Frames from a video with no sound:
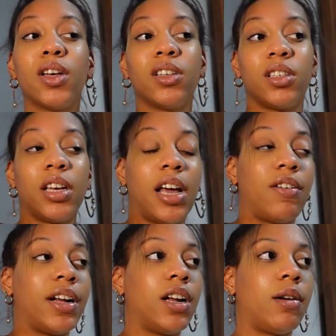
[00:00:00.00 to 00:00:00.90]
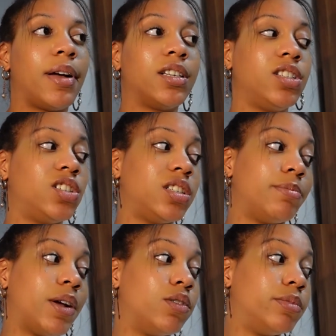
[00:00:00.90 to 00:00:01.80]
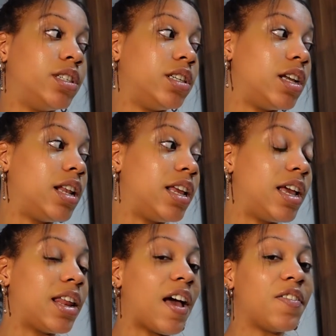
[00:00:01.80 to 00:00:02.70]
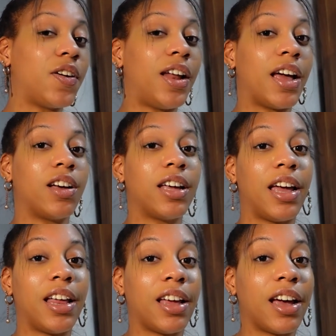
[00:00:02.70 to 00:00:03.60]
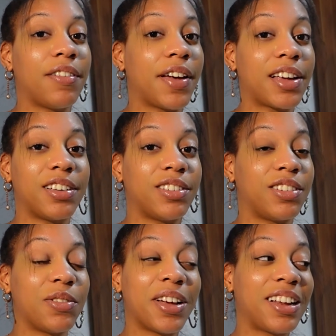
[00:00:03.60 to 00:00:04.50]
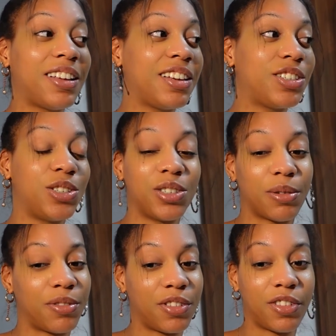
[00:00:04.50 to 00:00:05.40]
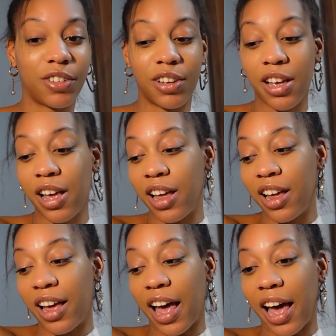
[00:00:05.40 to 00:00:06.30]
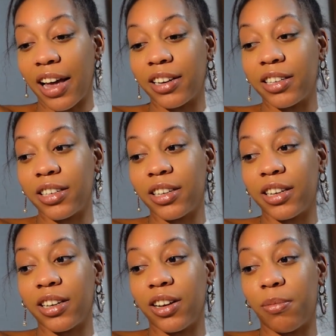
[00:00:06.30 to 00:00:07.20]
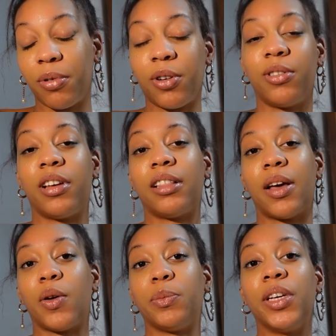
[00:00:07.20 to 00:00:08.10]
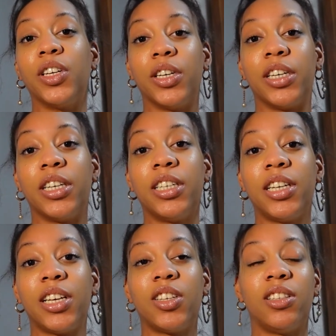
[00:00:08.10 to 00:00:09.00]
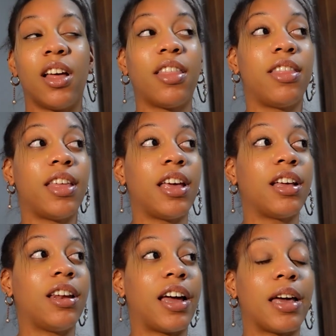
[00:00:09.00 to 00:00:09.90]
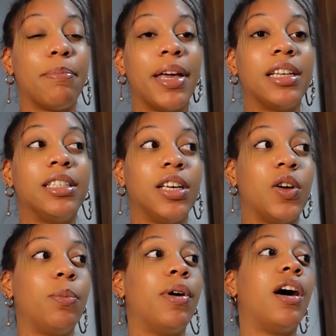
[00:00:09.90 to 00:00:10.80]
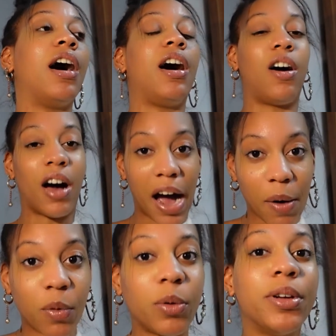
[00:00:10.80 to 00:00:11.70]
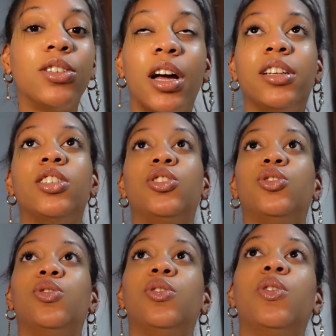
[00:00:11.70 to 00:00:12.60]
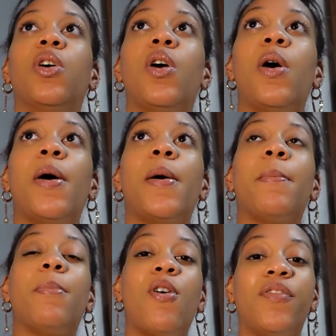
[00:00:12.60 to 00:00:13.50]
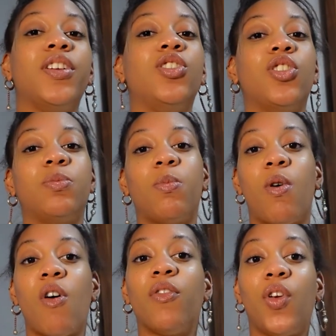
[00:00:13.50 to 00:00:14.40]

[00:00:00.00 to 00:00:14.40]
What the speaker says: So yeah, right now I'm actually just in my room chilling. I feel like, okay, if I can quickly shoot something and upload that, that would be good. It's nothing like a big deal, but I will be trying to shoot more videos, more